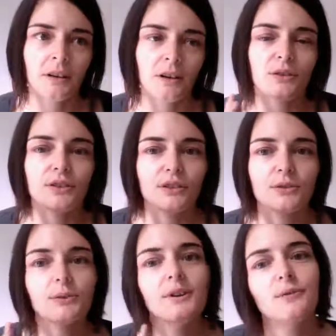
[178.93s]
The
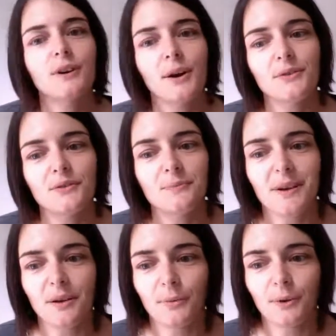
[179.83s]
24 hours for
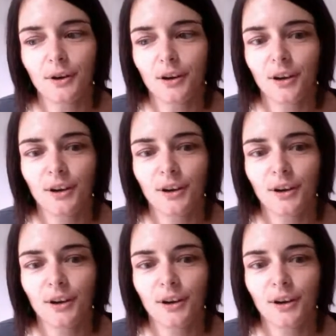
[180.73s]
me were